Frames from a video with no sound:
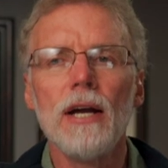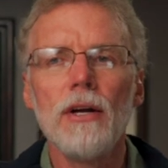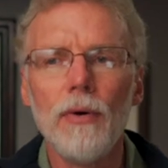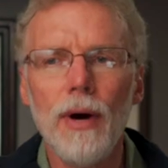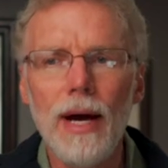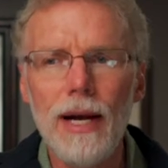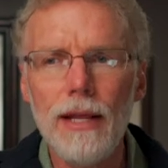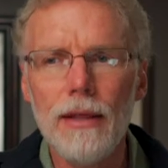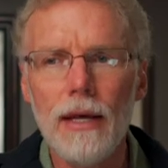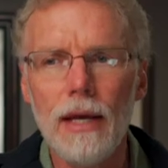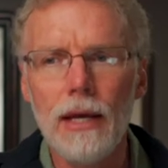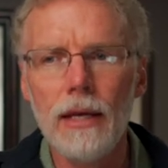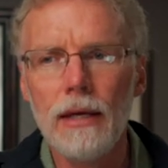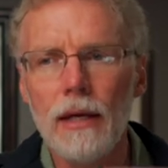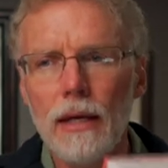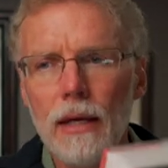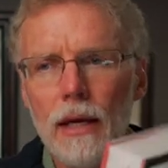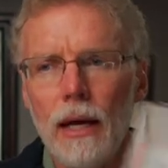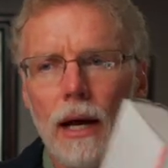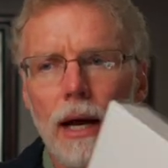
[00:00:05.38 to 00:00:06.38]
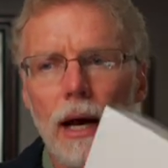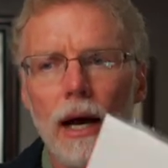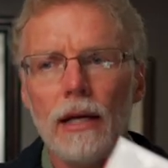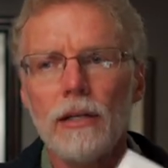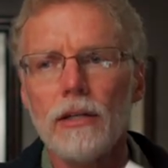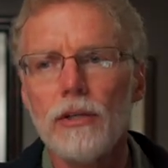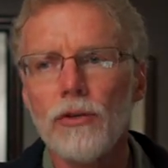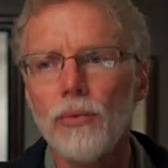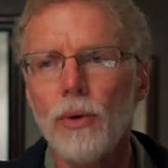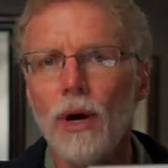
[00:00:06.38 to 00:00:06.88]
do anything, I
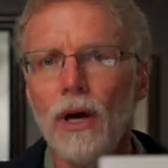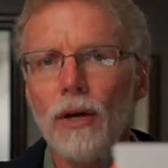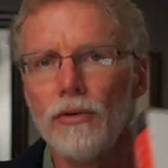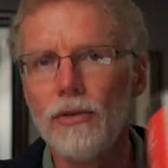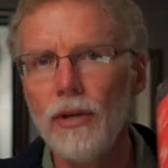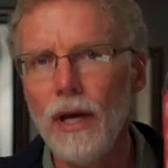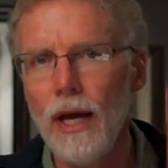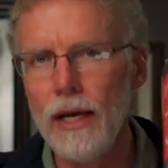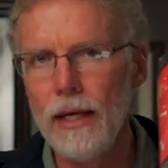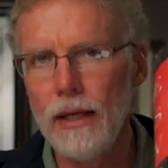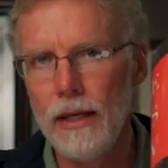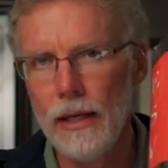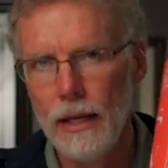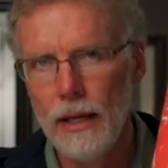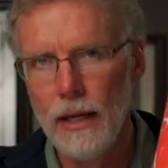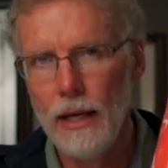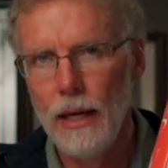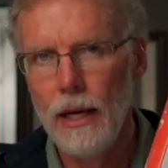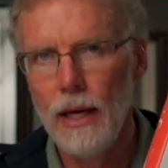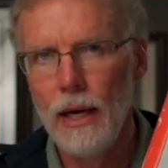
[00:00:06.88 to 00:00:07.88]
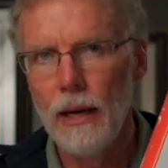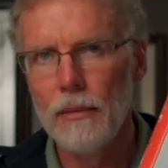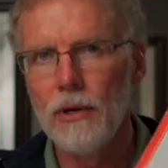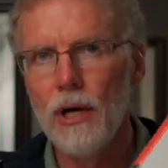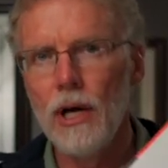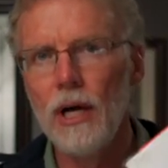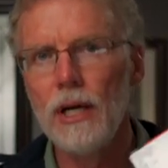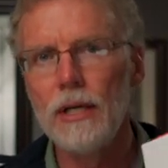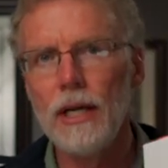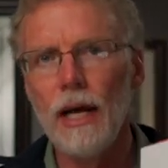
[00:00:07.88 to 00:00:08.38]
just want to say I'm
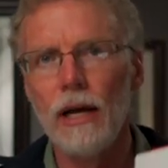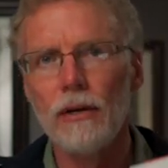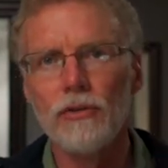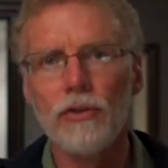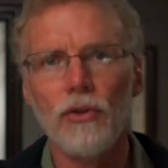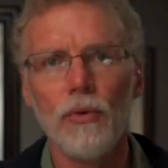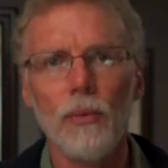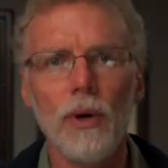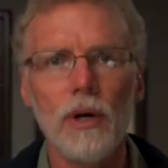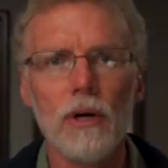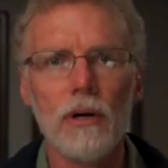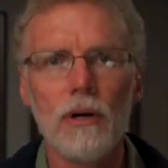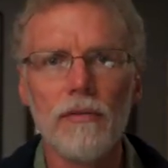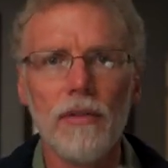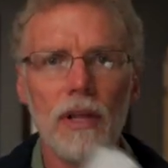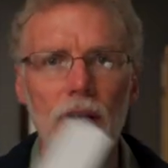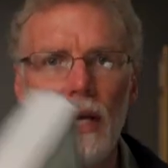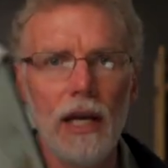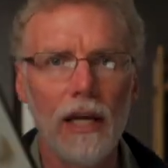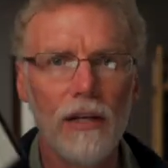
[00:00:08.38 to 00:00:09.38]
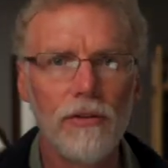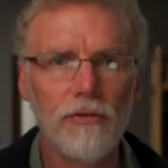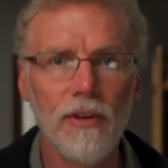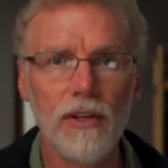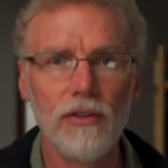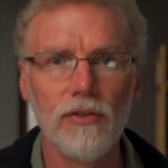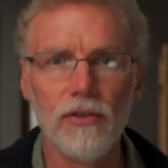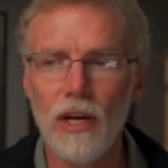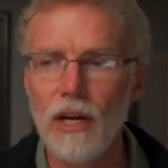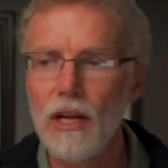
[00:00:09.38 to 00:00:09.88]
going to announce the winner of the
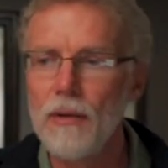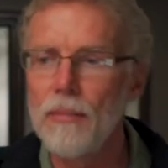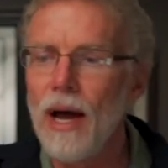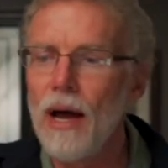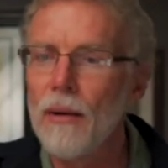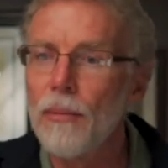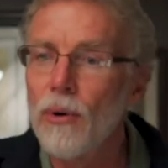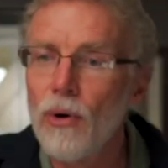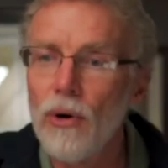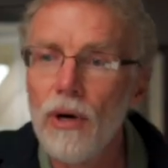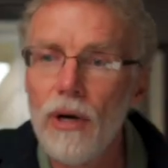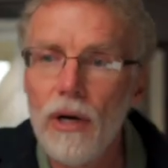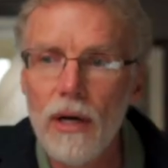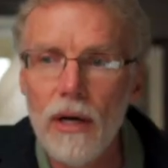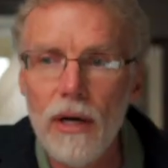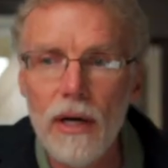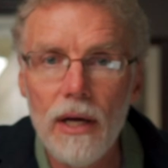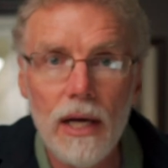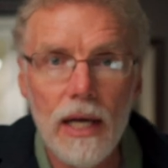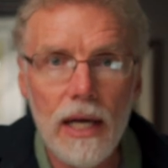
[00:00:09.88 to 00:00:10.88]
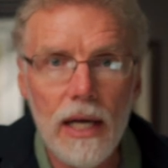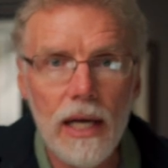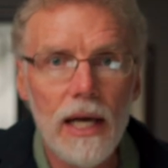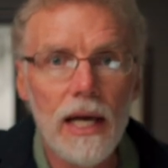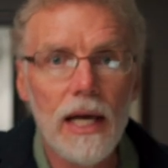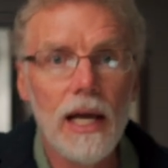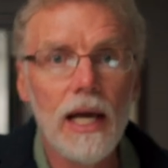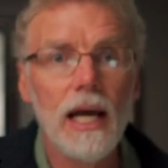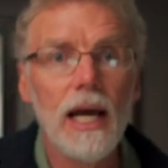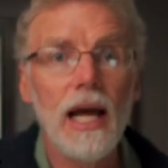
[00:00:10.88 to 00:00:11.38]
ESV Study Bible
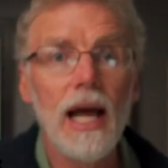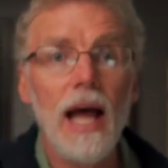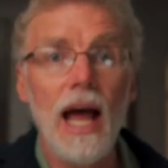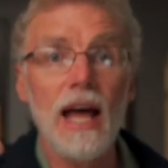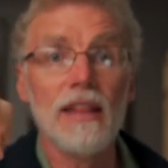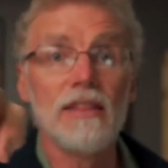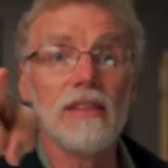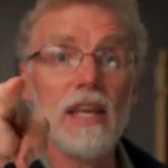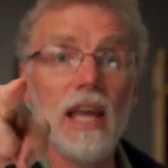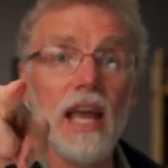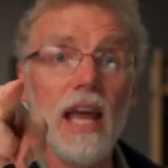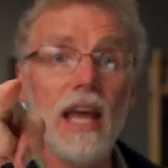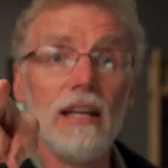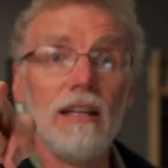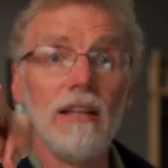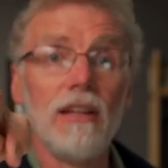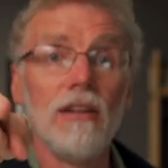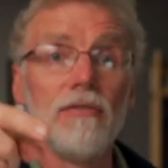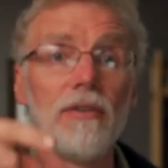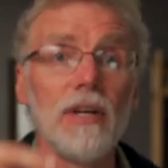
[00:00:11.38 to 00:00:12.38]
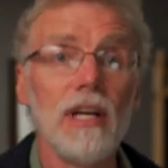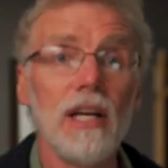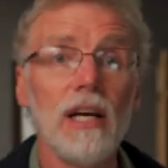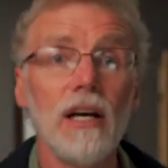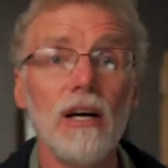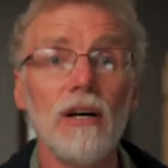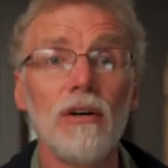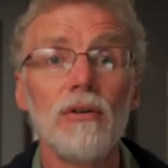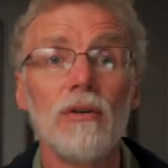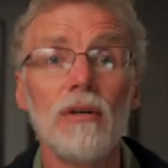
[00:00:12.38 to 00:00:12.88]
at the end of the
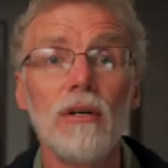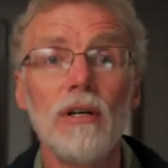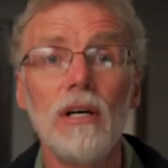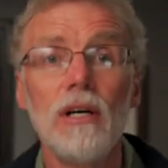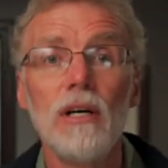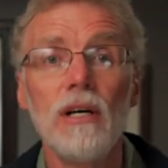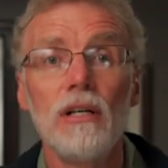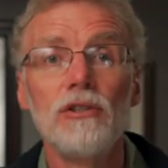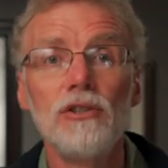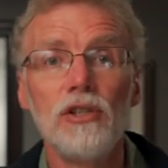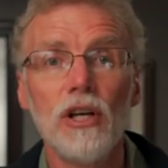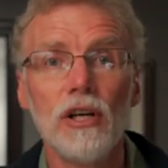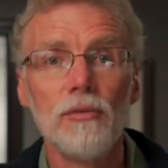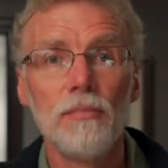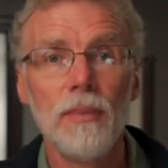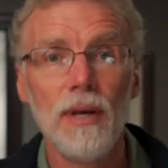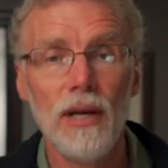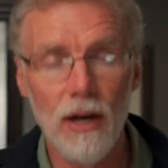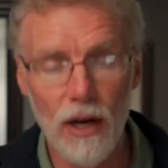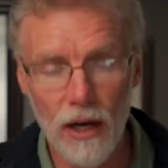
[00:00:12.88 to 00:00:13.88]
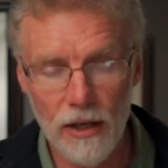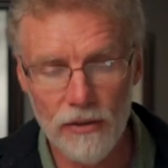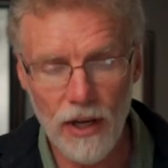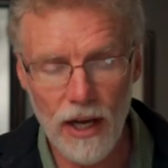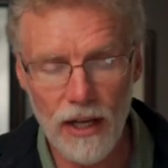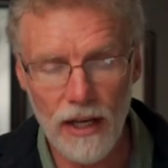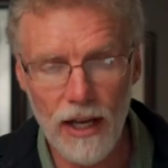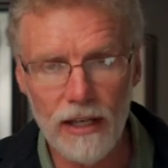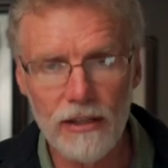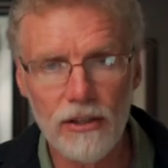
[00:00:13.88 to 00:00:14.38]
video, just because
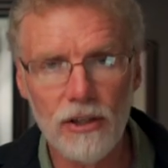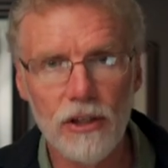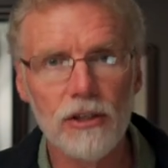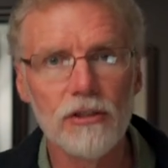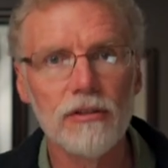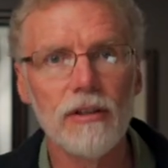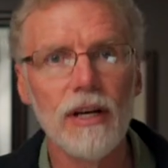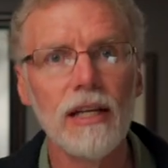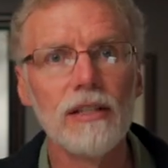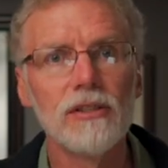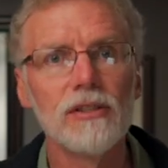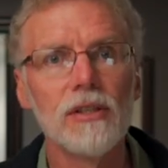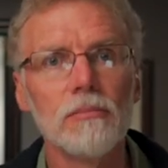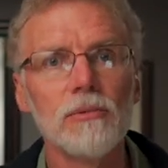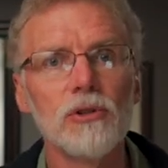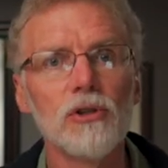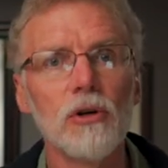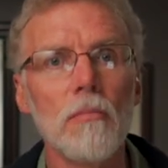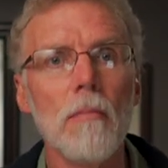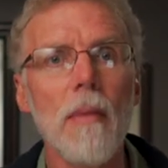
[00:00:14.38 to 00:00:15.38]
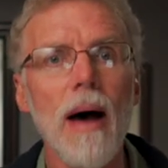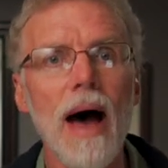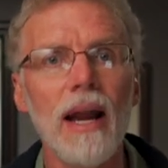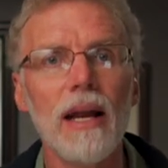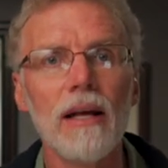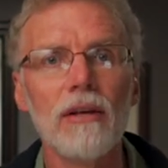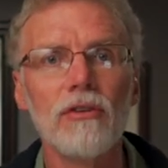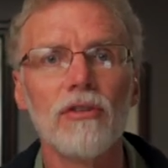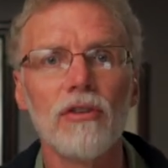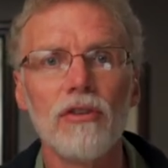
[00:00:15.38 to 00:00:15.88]
I like to create some
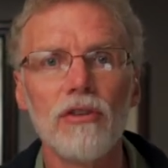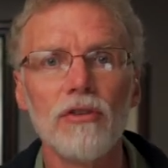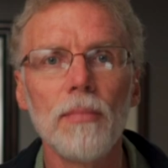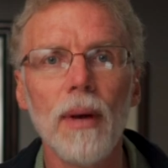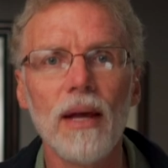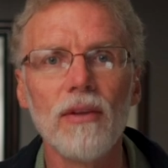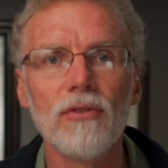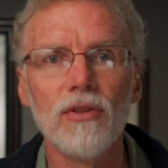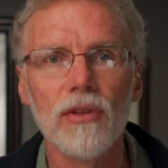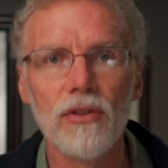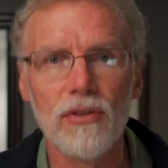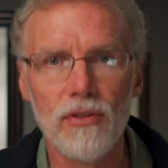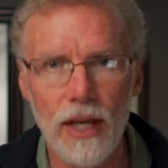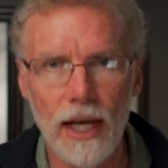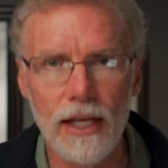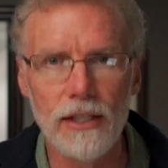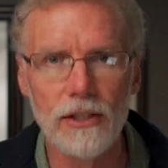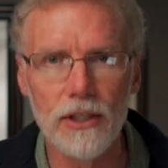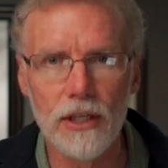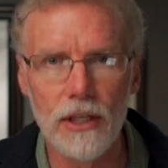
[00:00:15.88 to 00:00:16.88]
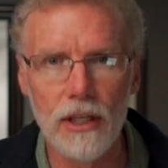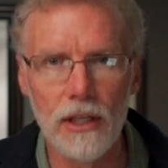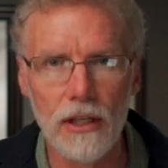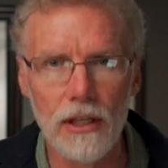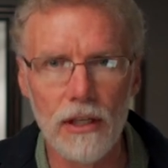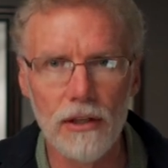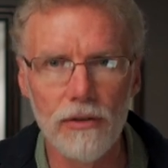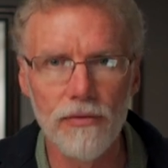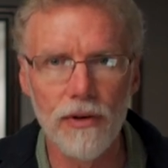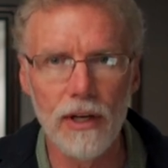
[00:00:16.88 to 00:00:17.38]
dramatic suspense and tension
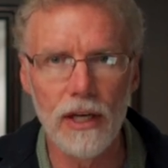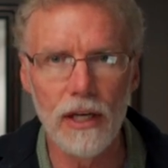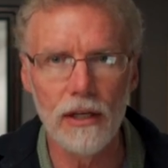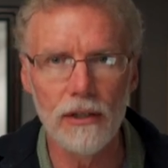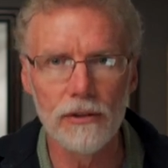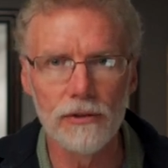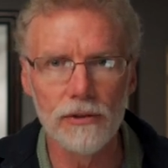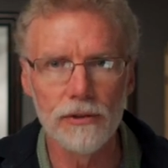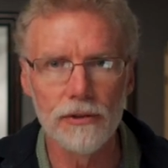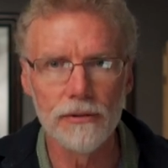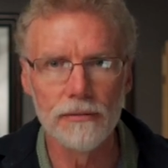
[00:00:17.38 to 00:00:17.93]
in these videos.